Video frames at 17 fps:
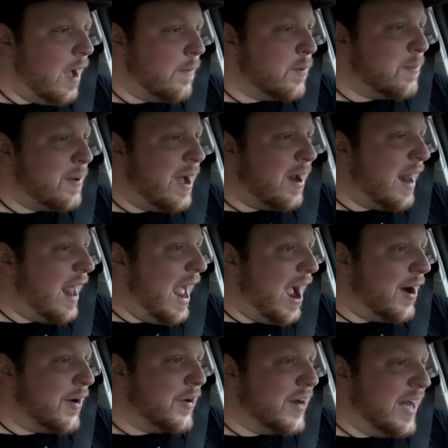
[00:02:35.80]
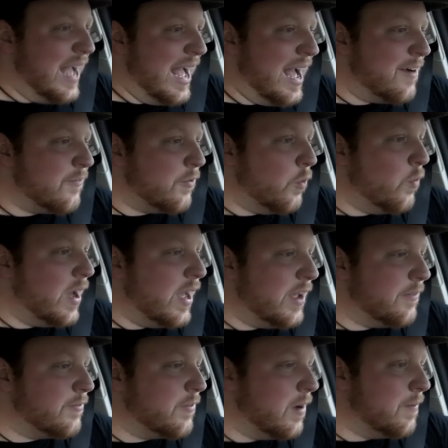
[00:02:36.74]
I'm about an hour and a half
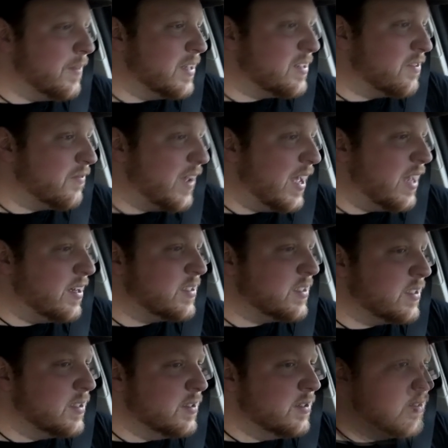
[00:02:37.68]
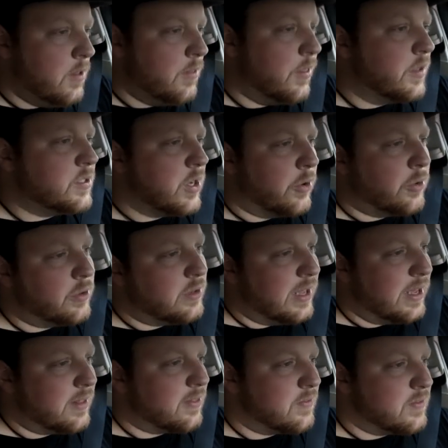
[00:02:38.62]
away from this event. The total
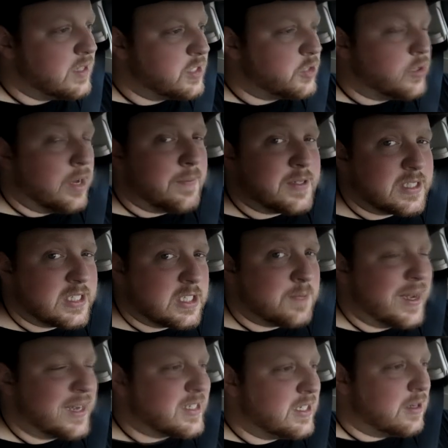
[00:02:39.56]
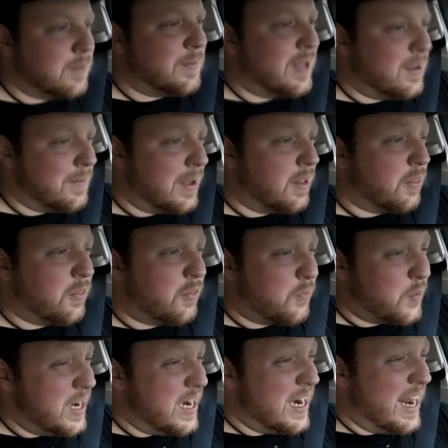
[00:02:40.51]
length of this trip is expected to be about
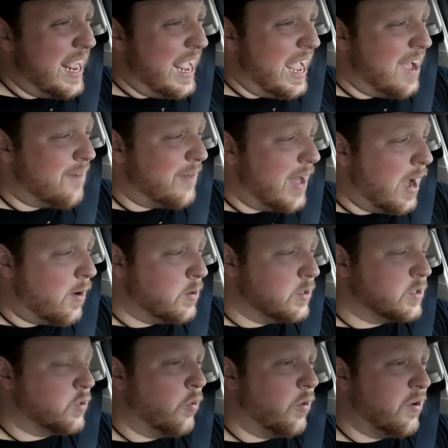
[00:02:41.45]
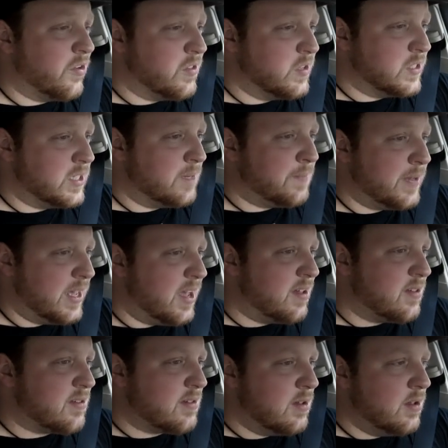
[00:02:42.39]
three and a half hours, according to the
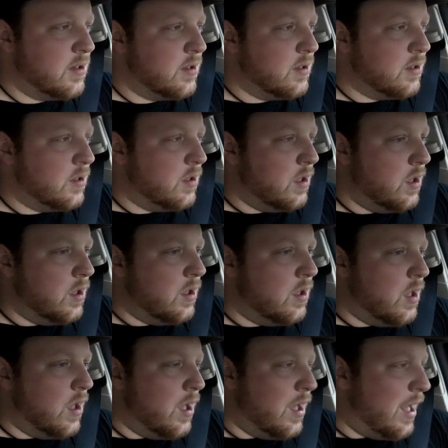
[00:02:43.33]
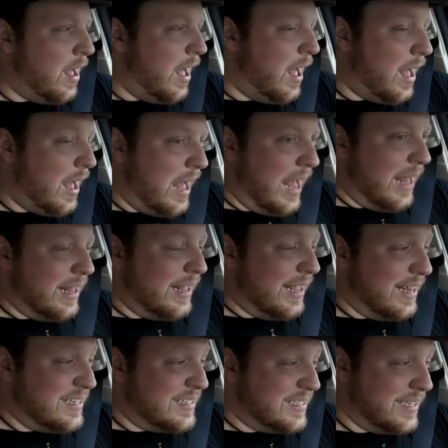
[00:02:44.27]
GPS.
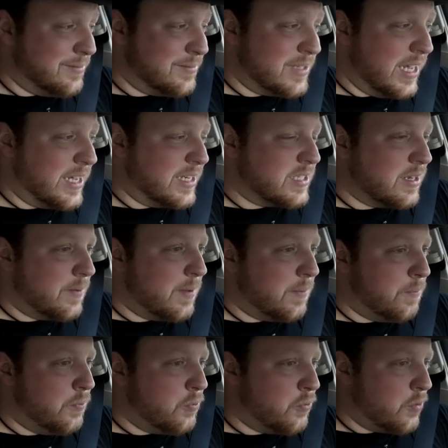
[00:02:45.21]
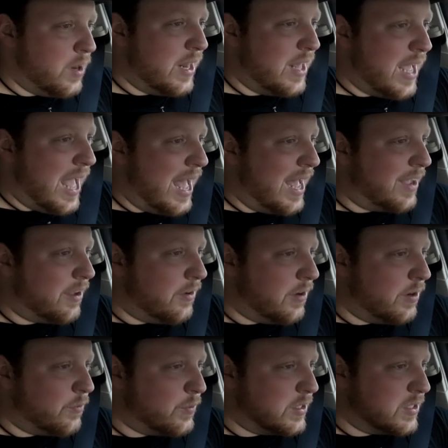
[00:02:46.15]
Uh, it seems like it's going to be pretty
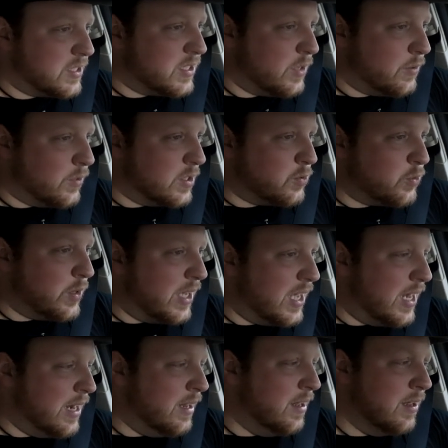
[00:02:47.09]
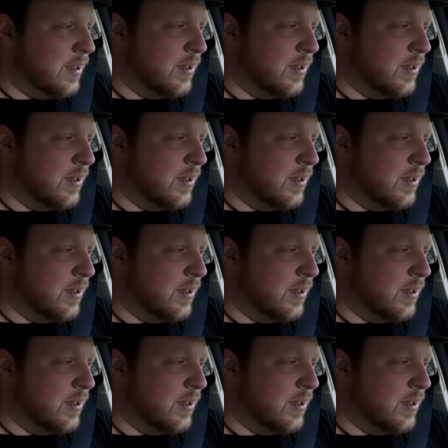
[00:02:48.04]
accurate. We'll see once we get